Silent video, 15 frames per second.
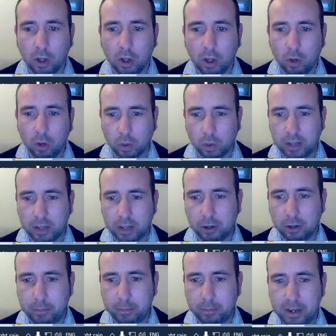without the
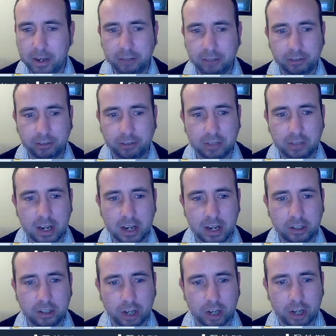base 58
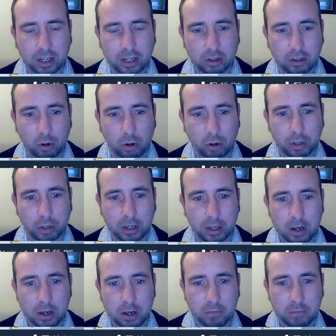check encoding.
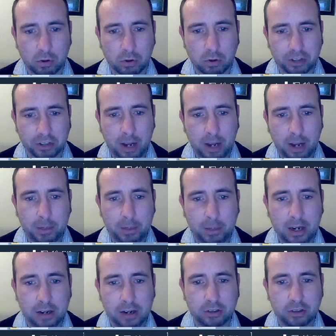Most
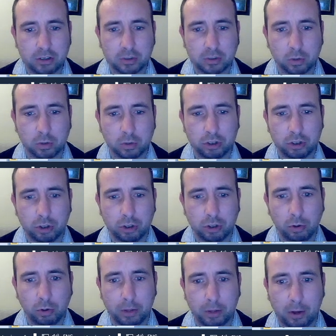applications would show the
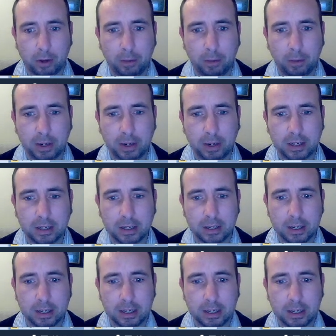public
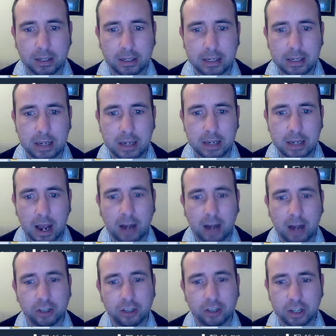key
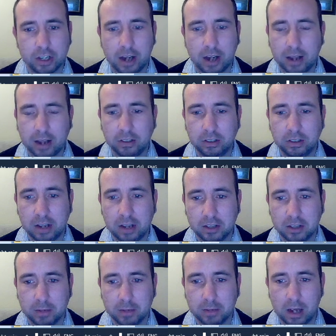hash in
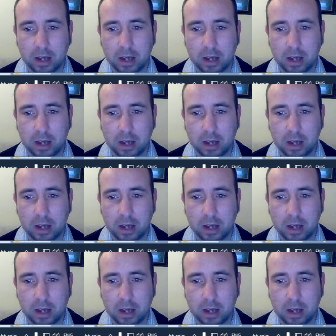hexadecimal